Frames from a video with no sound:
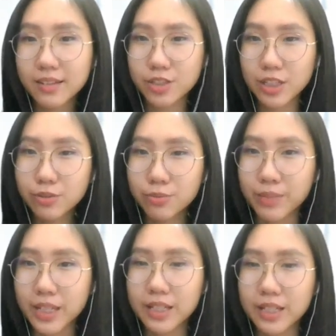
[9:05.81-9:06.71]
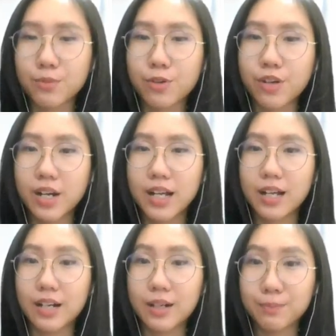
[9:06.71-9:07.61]
Try to make it more
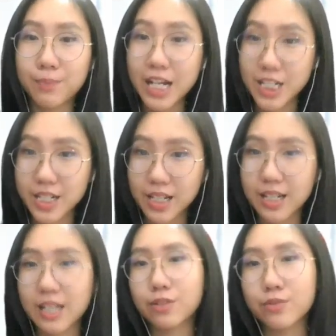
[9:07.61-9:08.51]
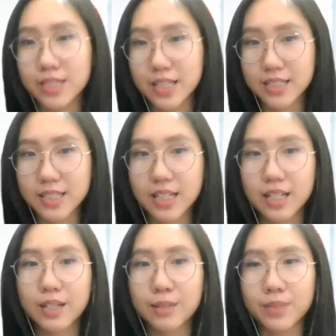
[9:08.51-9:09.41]
passionate, enthusiastic,
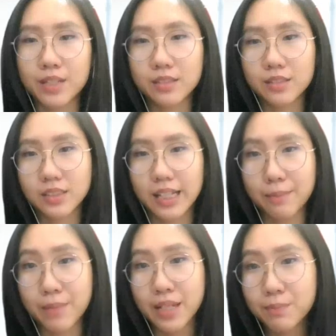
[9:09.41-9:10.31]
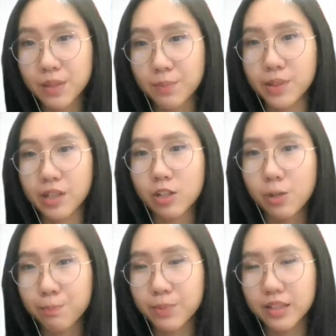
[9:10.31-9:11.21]
because like many people are
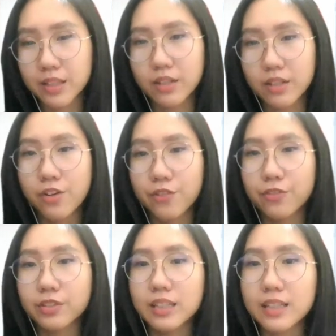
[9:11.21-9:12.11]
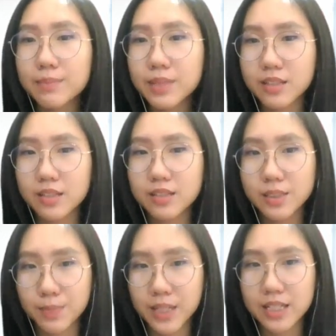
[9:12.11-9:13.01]
competing for the limited
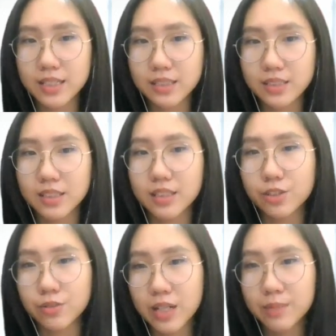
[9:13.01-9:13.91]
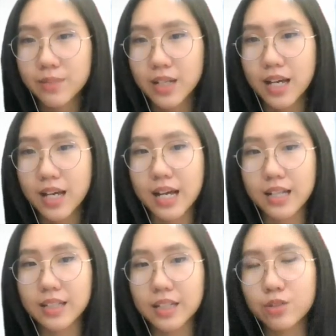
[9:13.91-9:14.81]
space in UM,
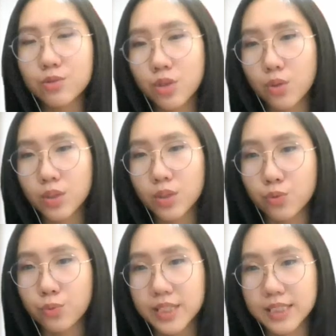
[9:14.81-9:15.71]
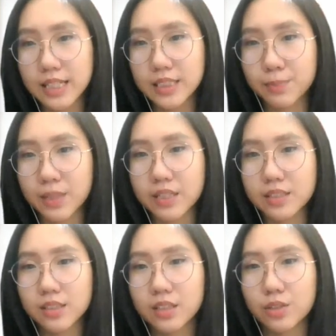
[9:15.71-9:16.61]
and they do not want to waste that space
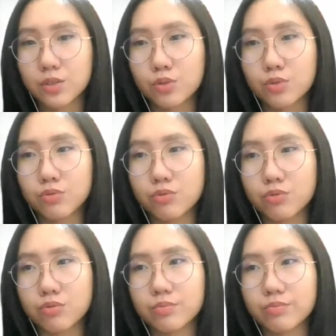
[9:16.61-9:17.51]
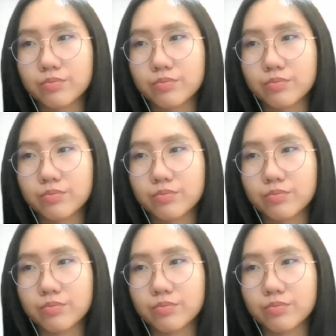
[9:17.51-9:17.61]
to